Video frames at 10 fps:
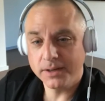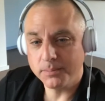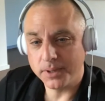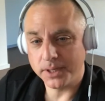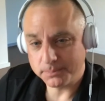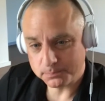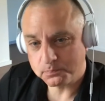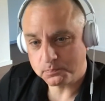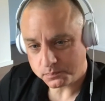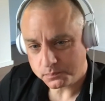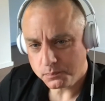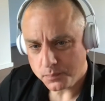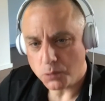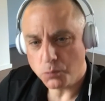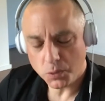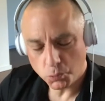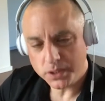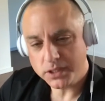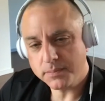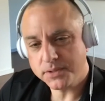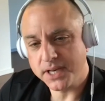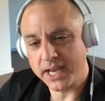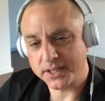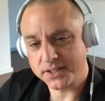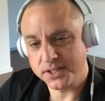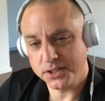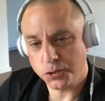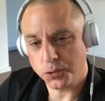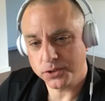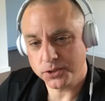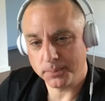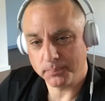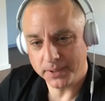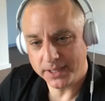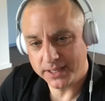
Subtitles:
But what comes next in the short term?